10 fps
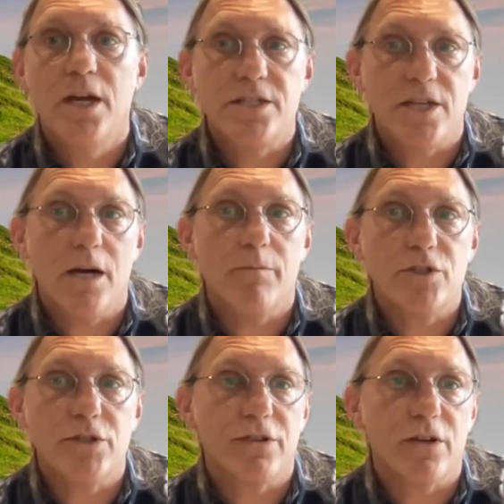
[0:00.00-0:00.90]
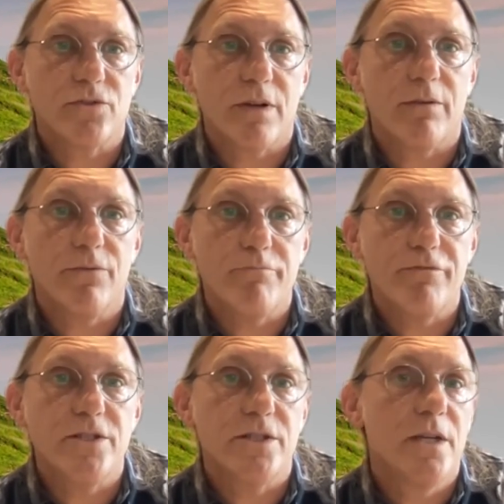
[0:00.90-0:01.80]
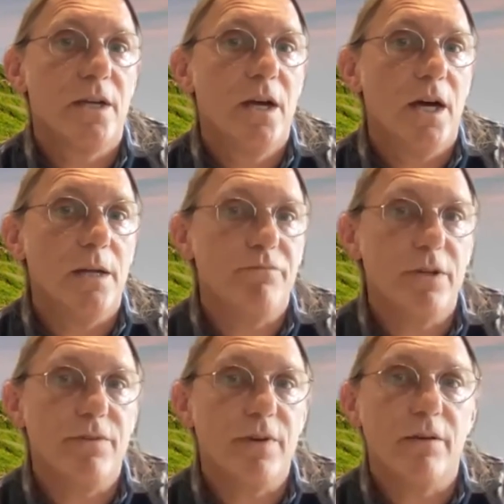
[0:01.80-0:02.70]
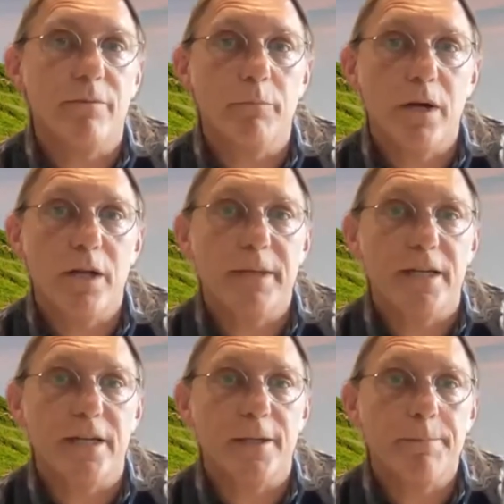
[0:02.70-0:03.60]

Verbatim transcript: to help reduce our travel footprint and improve health and well-being.